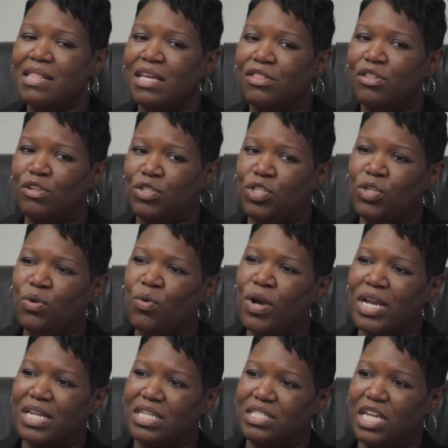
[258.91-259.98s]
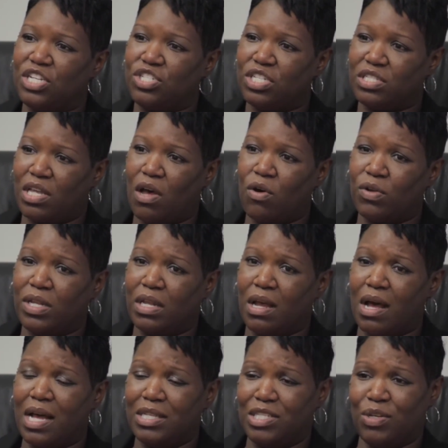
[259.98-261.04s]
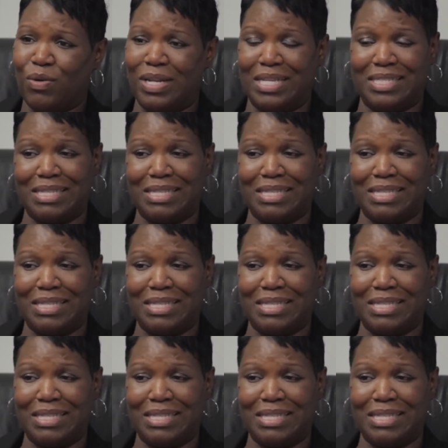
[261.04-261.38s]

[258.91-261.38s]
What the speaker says: that there are two organizations holding on to it.